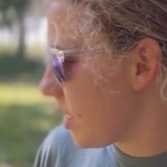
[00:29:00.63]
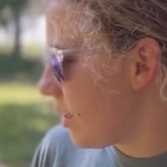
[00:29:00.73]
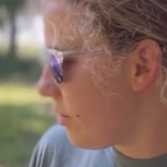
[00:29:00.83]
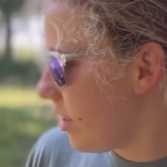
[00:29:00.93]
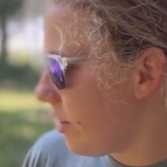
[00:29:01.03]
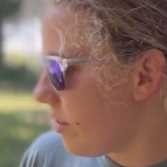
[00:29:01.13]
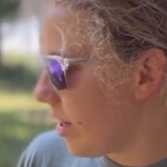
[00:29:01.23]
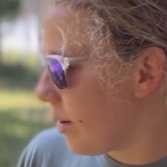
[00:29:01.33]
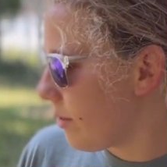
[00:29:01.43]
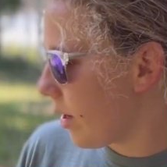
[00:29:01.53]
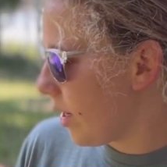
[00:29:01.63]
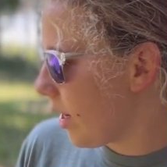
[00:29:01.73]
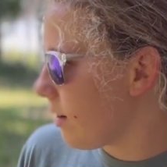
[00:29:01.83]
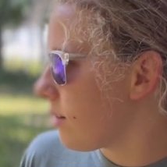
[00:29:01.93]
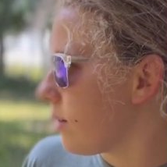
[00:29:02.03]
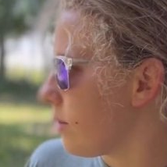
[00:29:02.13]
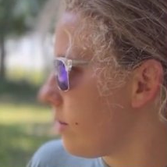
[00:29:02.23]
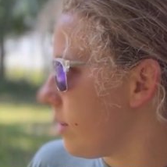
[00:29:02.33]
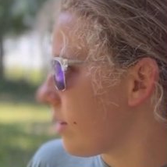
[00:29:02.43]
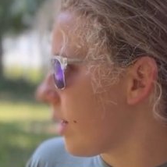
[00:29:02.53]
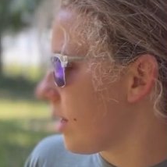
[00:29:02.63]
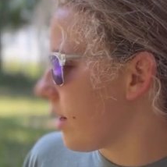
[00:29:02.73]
She's shaved right now, so she's kind of